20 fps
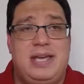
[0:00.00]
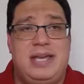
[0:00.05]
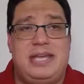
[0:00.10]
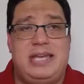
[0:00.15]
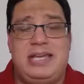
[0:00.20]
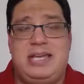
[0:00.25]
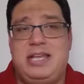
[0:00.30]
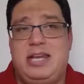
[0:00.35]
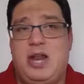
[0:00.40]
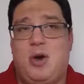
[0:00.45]

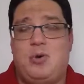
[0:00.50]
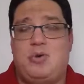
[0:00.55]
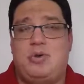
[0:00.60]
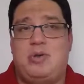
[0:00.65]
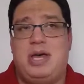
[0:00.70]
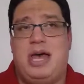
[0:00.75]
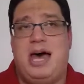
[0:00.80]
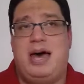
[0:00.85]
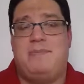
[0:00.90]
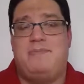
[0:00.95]

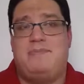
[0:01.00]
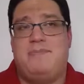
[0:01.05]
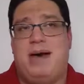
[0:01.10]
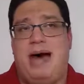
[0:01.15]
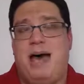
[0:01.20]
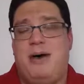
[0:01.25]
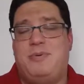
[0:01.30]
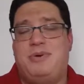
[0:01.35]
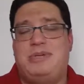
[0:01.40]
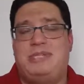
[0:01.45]
I
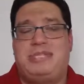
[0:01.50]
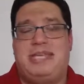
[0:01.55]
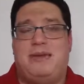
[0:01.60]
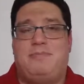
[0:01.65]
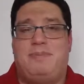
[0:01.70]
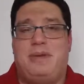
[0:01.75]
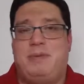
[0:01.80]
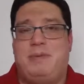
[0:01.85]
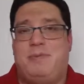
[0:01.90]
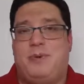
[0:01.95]
always tell
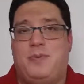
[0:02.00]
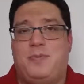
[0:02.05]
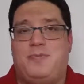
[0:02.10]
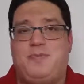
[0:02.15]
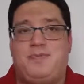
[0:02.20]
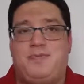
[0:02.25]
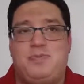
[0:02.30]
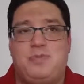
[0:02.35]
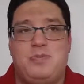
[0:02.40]
people,